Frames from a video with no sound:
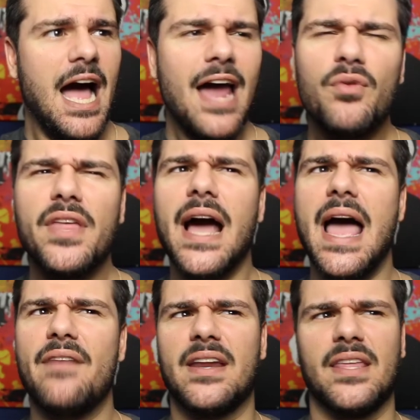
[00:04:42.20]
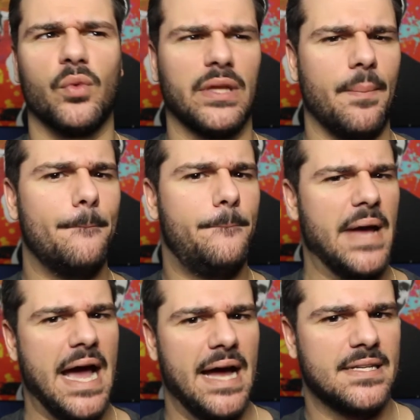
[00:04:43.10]
I don't think I have anything really
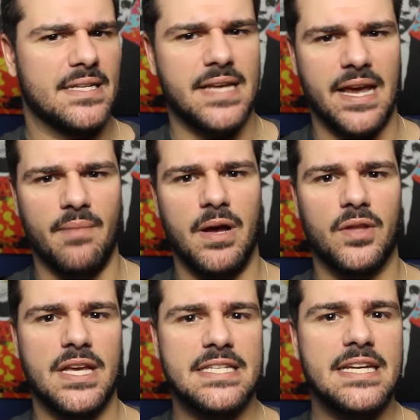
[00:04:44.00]
bad to say about this.